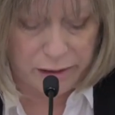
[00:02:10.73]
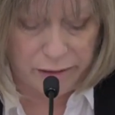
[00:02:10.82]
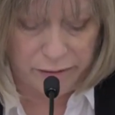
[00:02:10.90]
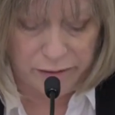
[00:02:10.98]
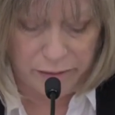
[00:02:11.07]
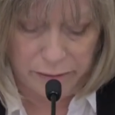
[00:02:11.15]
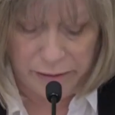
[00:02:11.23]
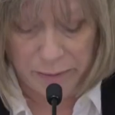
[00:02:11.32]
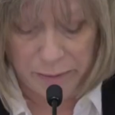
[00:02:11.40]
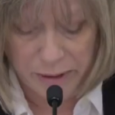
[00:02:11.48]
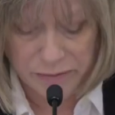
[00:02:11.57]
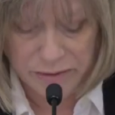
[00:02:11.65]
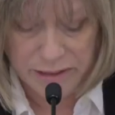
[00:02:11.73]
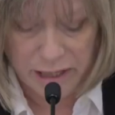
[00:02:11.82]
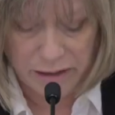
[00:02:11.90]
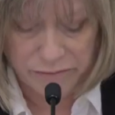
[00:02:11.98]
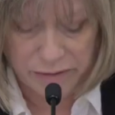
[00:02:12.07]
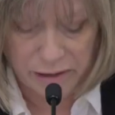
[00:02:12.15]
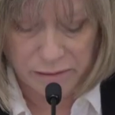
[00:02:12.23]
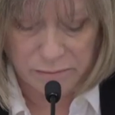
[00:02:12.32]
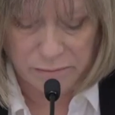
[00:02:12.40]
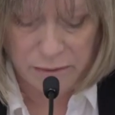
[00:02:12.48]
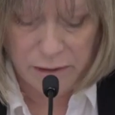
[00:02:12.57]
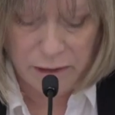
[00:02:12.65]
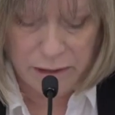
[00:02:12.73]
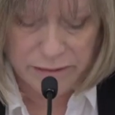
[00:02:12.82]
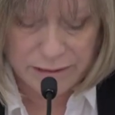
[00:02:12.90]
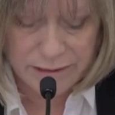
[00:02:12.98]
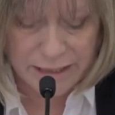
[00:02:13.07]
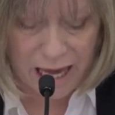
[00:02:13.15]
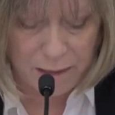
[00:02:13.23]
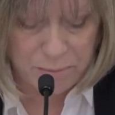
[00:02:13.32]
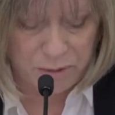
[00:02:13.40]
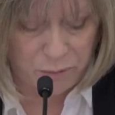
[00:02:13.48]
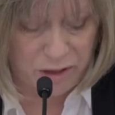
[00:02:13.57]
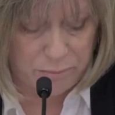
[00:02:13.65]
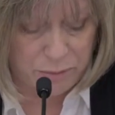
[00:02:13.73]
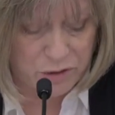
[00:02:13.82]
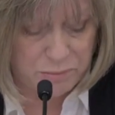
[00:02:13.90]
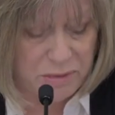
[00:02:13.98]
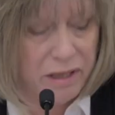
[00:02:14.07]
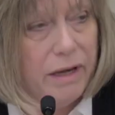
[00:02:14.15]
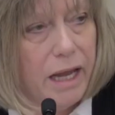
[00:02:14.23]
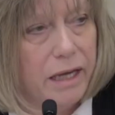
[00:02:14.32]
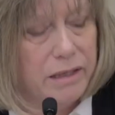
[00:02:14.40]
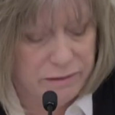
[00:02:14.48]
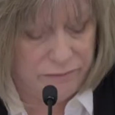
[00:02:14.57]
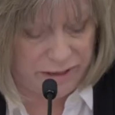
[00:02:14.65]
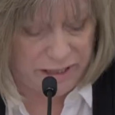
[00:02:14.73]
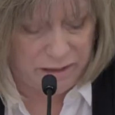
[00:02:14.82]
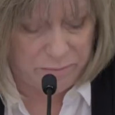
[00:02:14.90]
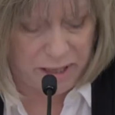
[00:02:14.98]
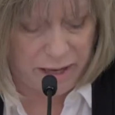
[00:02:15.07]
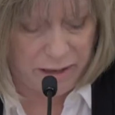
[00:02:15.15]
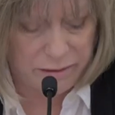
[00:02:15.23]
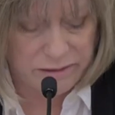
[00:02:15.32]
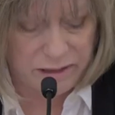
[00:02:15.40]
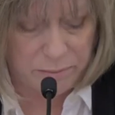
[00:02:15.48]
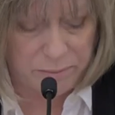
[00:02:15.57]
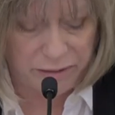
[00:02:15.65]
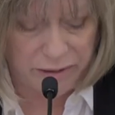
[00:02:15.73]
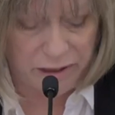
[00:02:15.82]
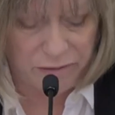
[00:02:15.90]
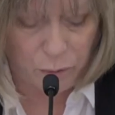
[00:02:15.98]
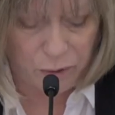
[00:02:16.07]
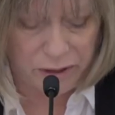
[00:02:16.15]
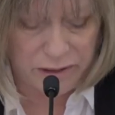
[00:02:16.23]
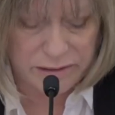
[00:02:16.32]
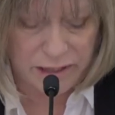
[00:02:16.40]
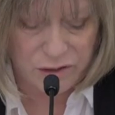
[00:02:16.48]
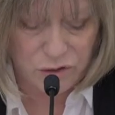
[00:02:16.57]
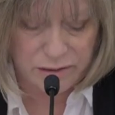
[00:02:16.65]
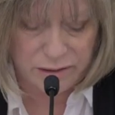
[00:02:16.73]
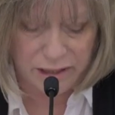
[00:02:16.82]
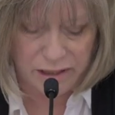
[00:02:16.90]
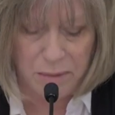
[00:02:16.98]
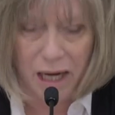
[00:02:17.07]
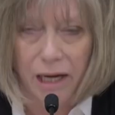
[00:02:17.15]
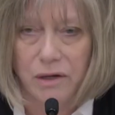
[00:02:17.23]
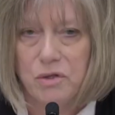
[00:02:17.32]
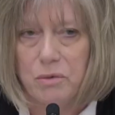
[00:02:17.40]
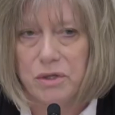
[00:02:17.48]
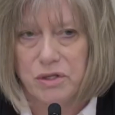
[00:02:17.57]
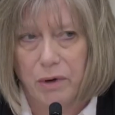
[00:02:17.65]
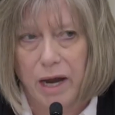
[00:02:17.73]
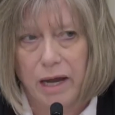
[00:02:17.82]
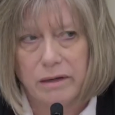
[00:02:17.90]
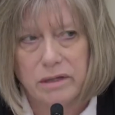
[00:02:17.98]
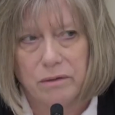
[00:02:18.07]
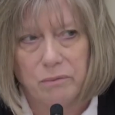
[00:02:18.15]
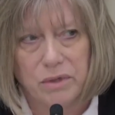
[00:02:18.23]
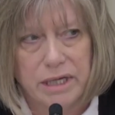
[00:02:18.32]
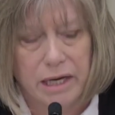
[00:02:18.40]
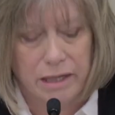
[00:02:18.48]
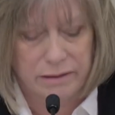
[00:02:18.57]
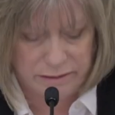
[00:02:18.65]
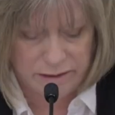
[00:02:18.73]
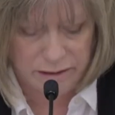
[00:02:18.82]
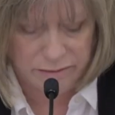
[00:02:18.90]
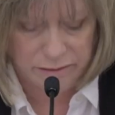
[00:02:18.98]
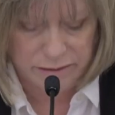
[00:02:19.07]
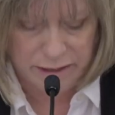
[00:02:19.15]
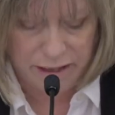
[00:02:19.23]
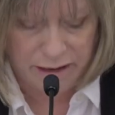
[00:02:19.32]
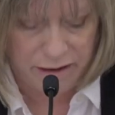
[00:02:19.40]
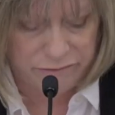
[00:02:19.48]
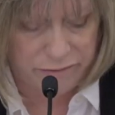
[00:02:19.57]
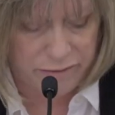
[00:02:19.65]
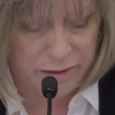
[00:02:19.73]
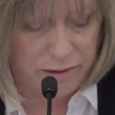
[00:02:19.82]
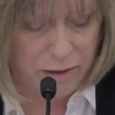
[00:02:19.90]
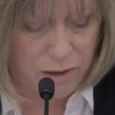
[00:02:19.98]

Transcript: particularly around staffing. This gap in reimbursement negatively impacts the ability of organizations like mine to attract and retain skilled staff,